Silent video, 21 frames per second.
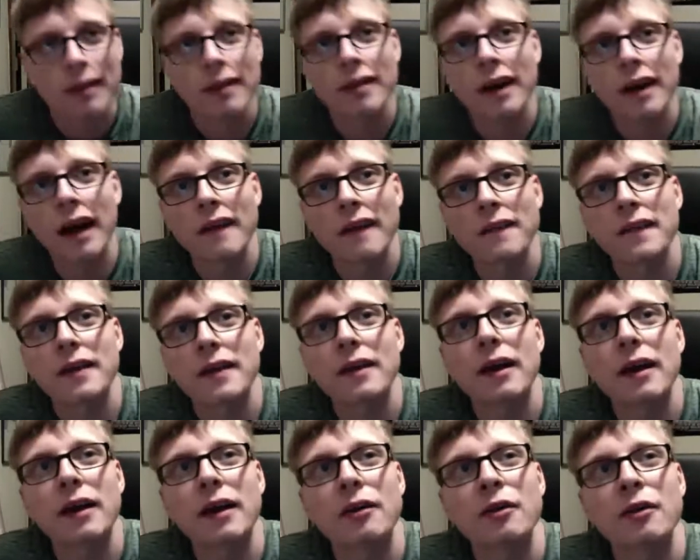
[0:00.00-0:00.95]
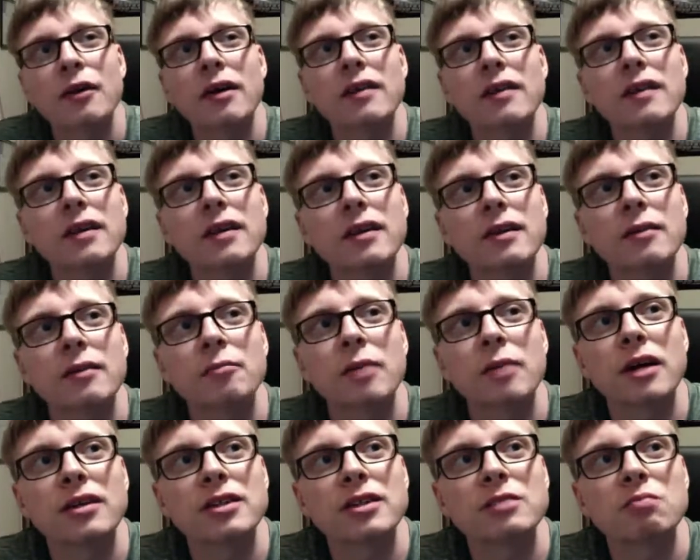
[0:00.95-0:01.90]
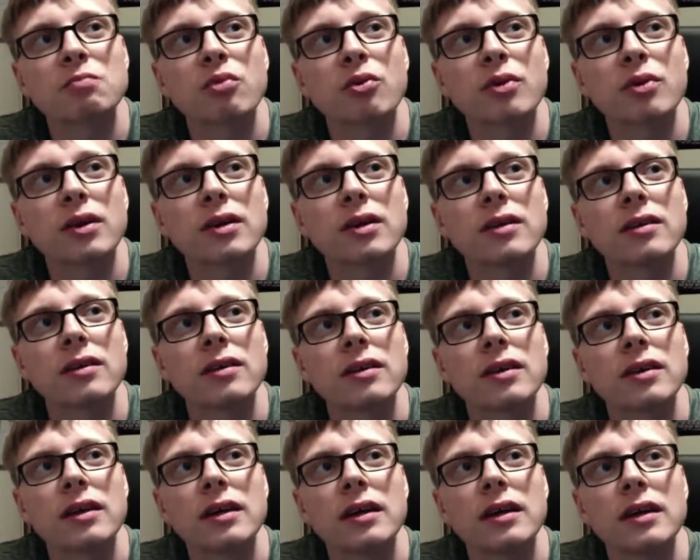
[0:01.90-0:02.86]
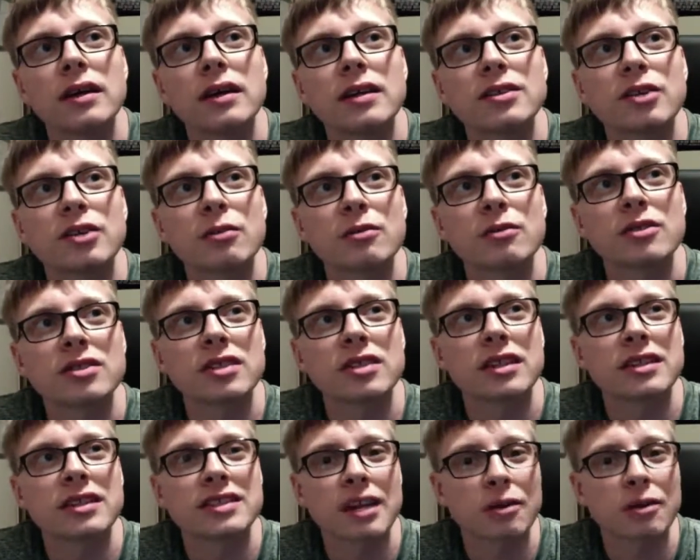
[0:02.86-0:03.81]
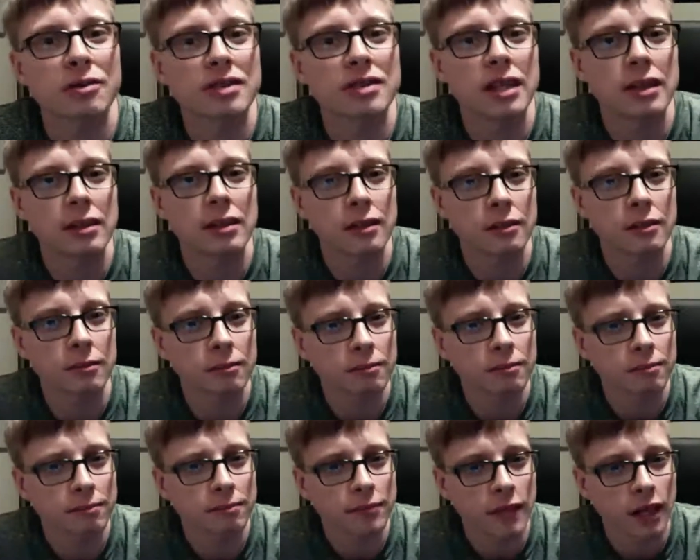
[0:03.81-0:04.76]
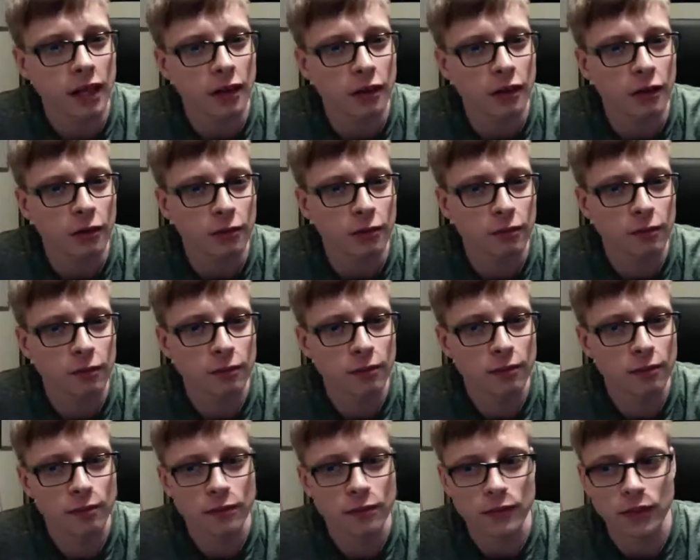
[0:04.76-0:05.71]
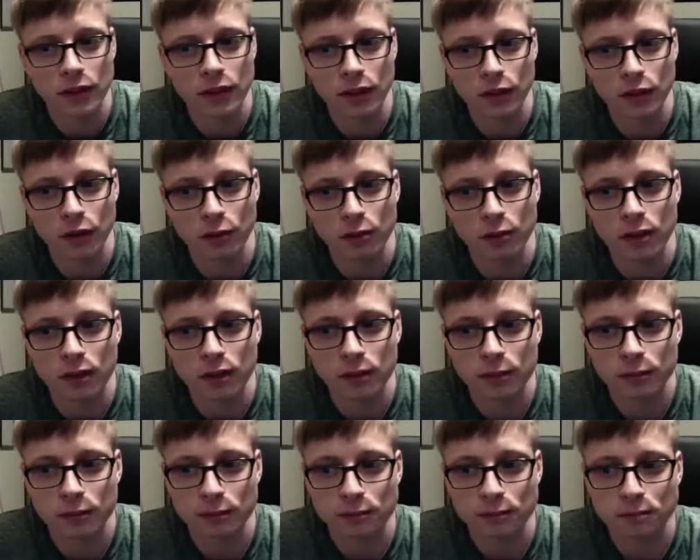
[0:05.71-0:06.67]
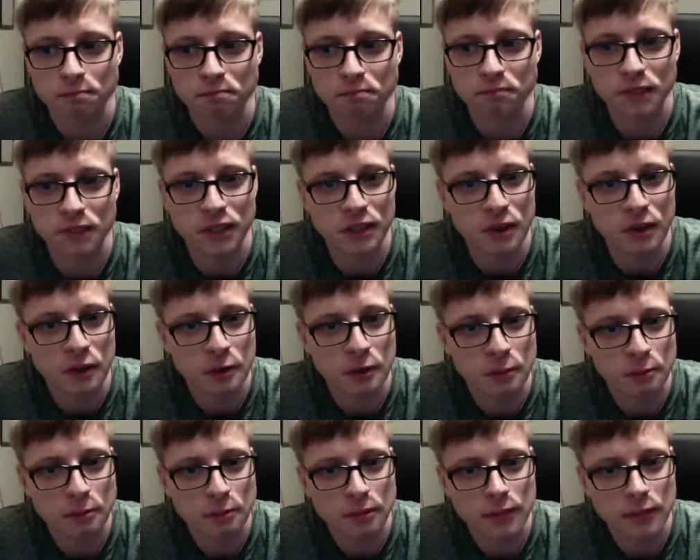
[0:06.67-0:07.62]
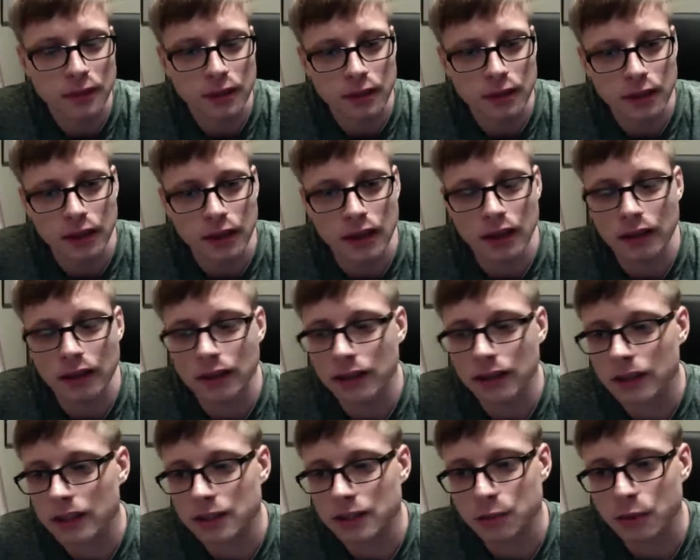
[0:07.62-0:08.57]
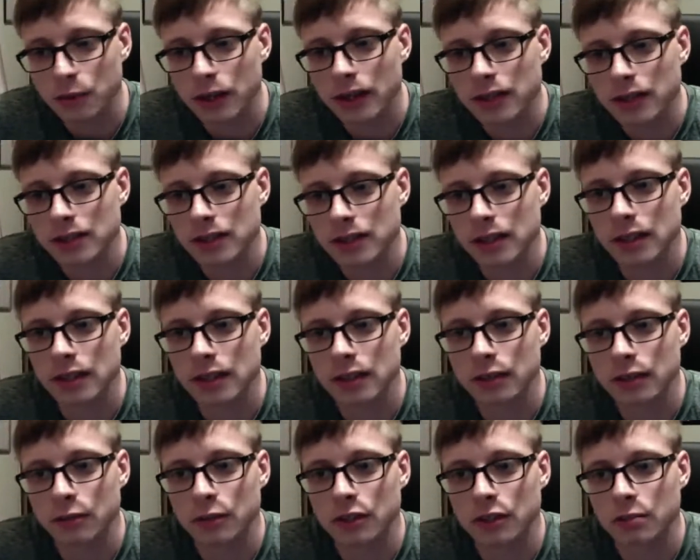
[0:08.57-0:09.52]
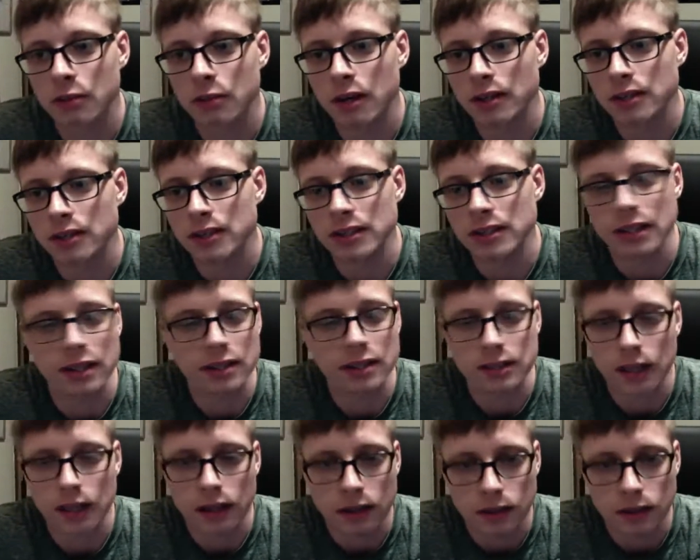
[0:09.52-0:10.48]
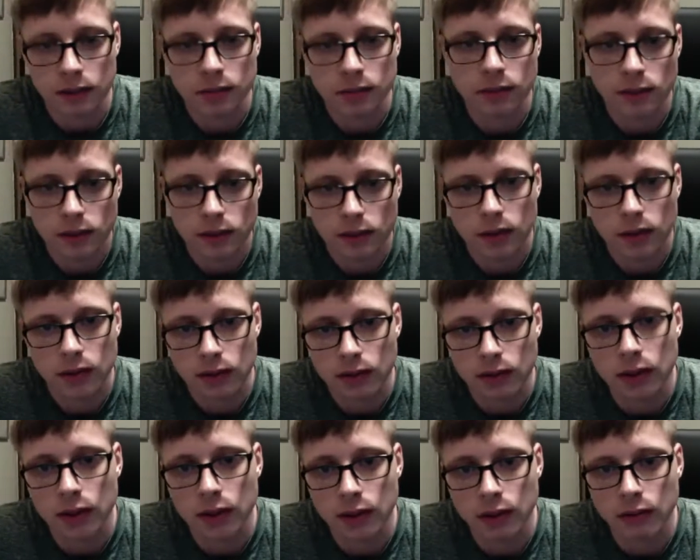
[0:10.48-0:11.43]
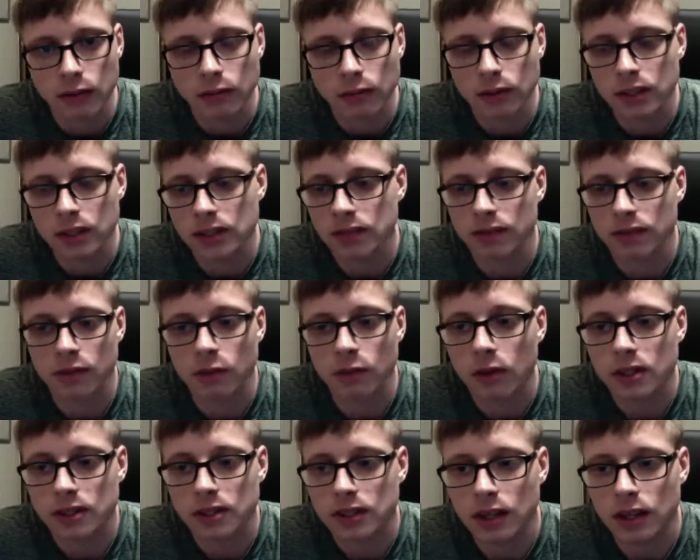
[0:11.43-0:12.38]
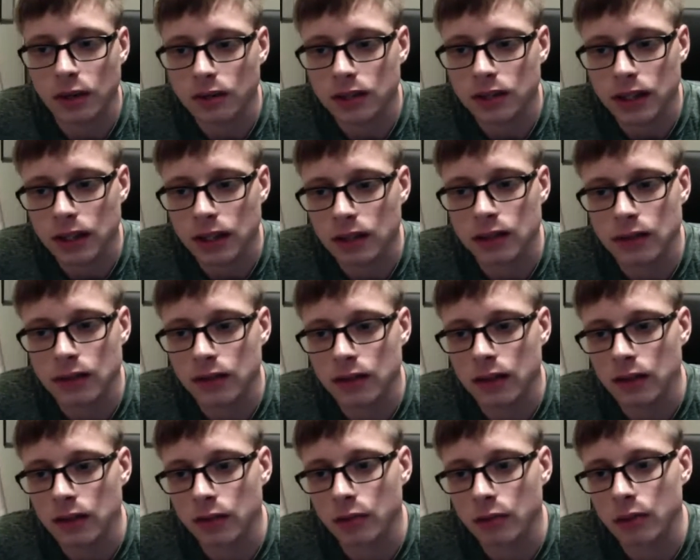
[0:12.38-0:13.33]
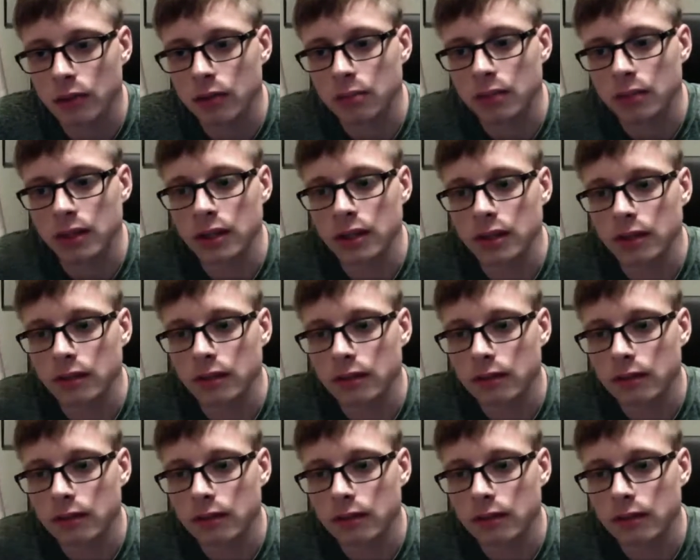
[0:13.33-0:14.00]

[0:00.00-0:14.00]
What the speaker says: I don't know. I think by this point, it's almost like it's outdated, Halo, a little bit, you know, and I think that's why it's getting the responses that it's getting, you know, because if it wasn't outdated, then it would be.